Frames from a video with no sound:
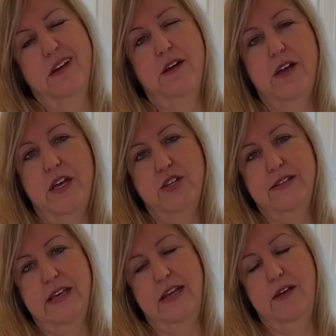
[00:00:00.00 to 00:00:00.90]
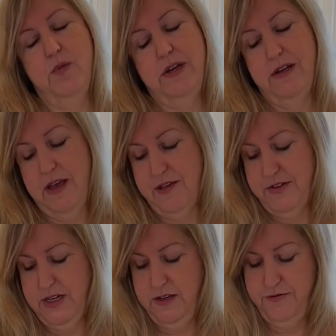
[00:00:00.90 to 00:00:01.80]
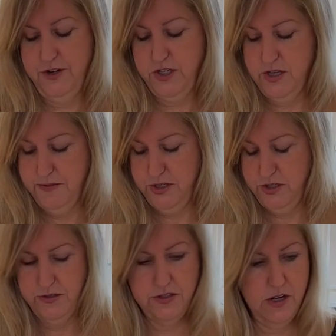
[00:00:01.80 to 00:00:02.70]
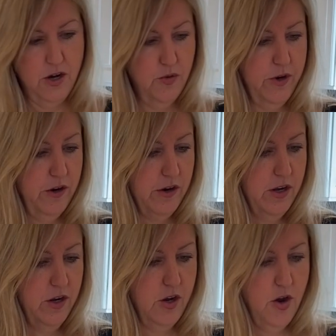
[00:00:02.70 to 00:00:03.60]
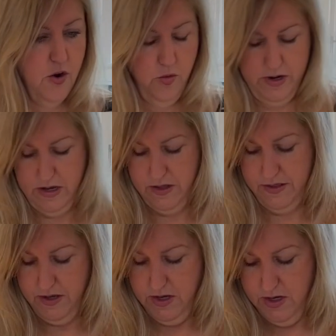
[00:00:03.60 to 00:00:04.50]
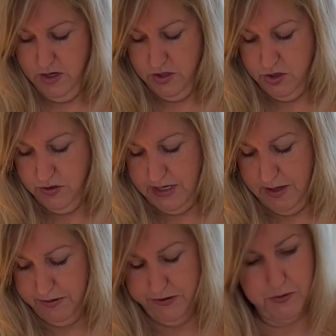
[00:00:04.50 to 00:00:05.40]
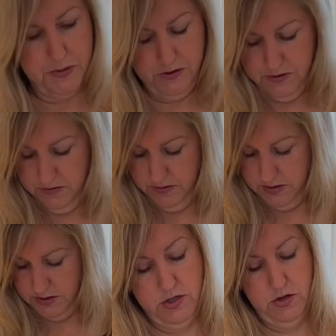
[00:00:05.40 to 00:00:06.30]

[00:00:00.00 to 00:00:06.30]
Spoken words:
Okay, just kidding, we didn't have any fresh lime juice, so we are gonna go with 2 tablespoons.